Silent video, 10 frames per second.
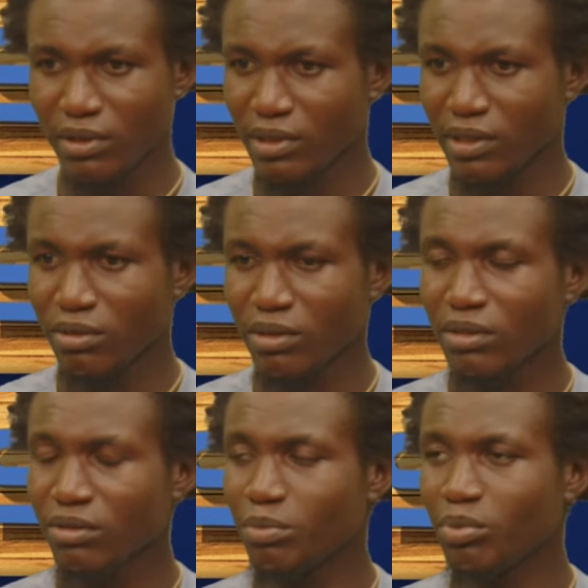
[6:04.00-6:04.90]
there's
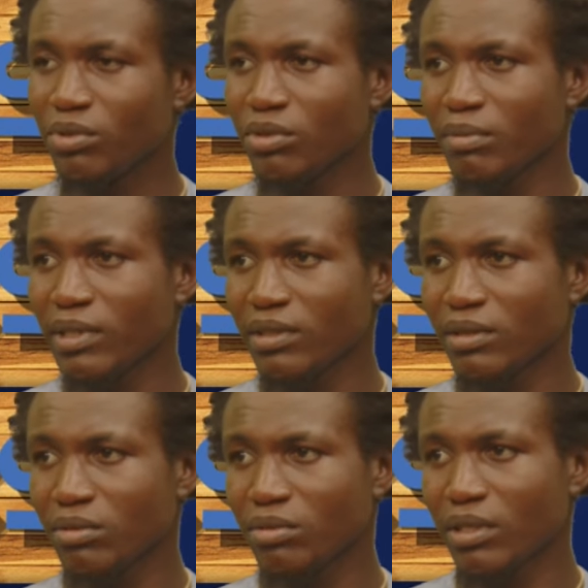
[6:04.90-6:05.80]
nothing you put your mind
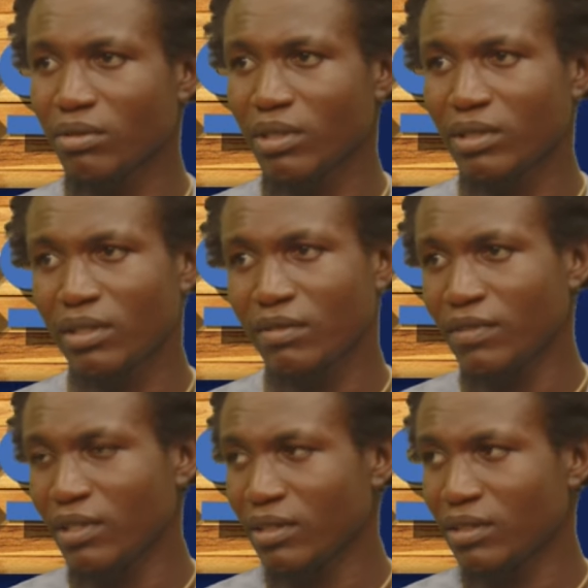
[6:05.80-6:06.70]
into that you can
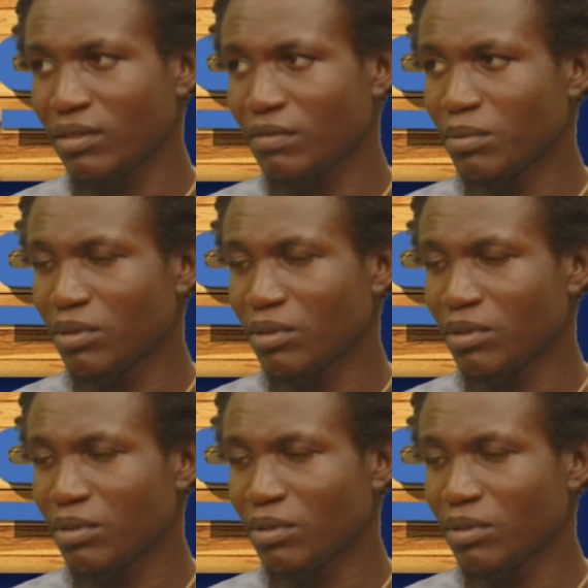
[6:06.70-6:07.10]
never achieve,